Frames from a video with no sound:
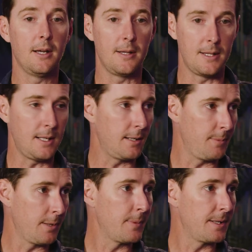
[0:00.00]
And then I
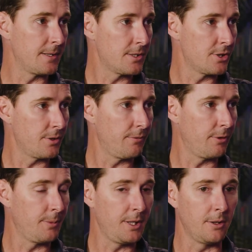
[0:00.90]
make my decision
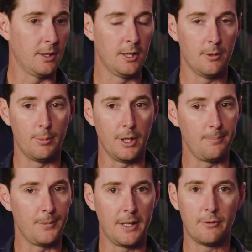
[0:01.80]
from here
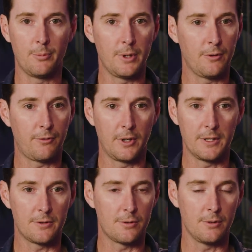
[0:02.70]
but never be
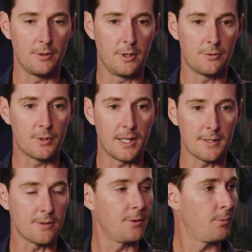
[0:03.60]
afraid to uh, to
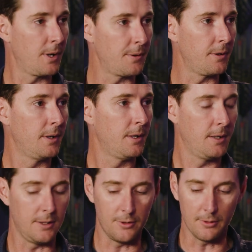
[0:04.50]
cancel the weather
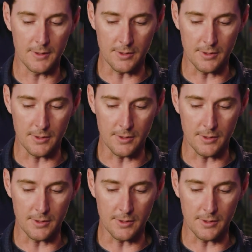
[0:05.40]
and do it.